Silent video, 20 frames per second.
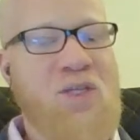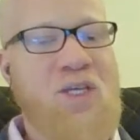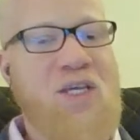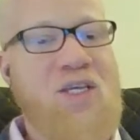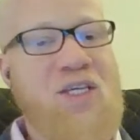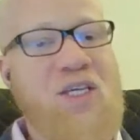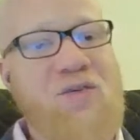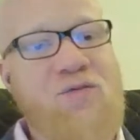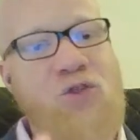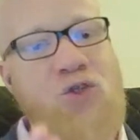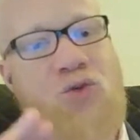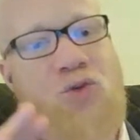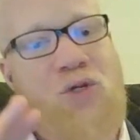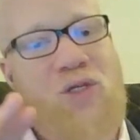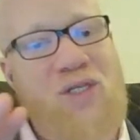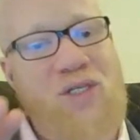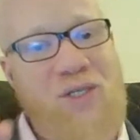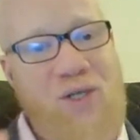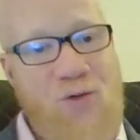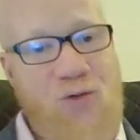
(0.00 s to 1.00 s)
It gives you
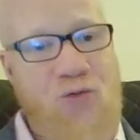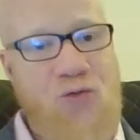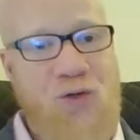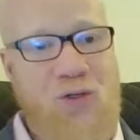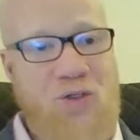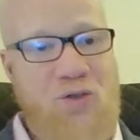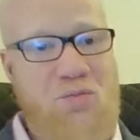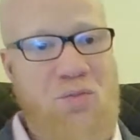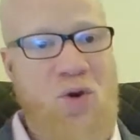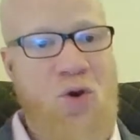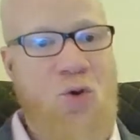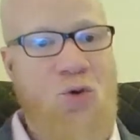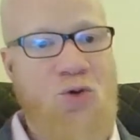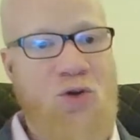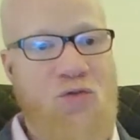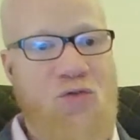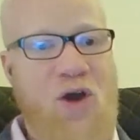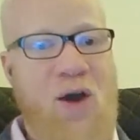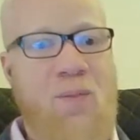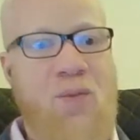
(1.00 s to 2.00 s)
a different
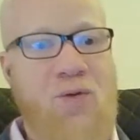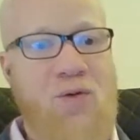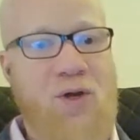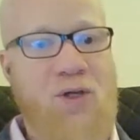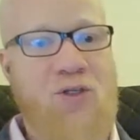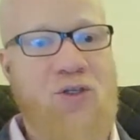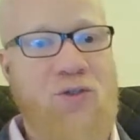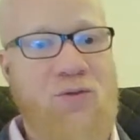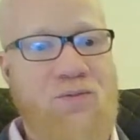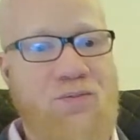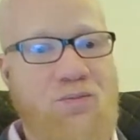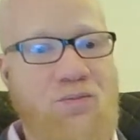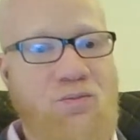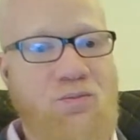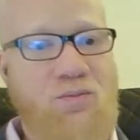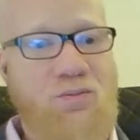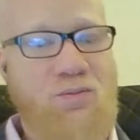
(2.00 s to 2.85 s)
mode of operation.